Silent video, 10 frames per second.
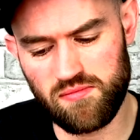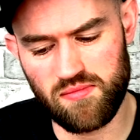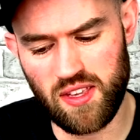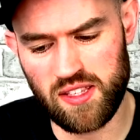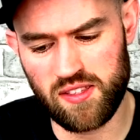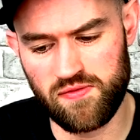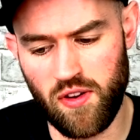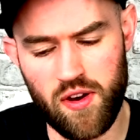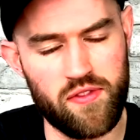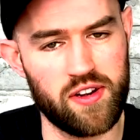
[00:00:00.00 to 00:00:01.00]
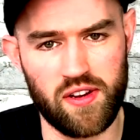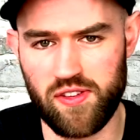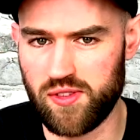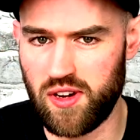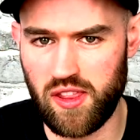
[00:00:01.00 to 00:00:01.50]
It's very, very
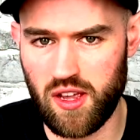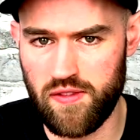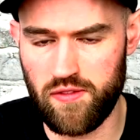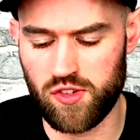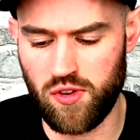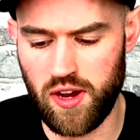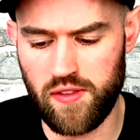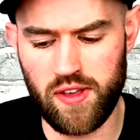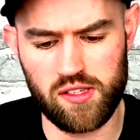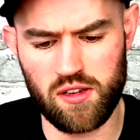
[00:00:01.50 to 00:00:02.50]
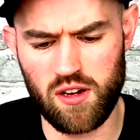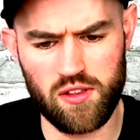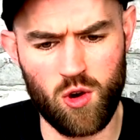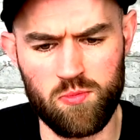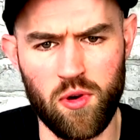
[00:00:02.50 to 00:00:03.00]
different to anything I've ever tried, and that's kind of
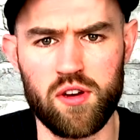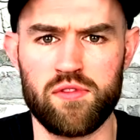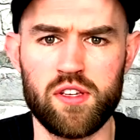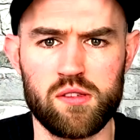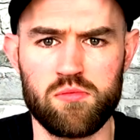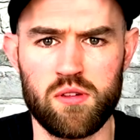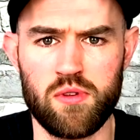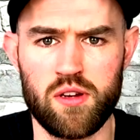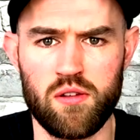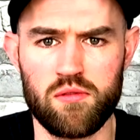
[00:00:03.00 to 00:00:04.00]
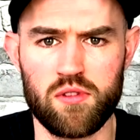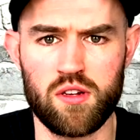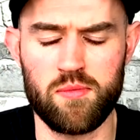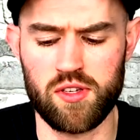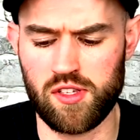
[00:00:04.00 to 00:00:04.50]
the whole point of this. We're not
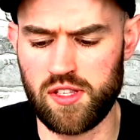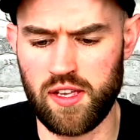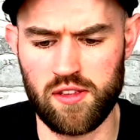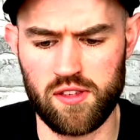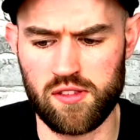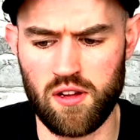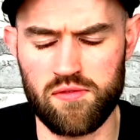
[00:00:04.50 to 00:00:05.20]
going to be just sticking to stuff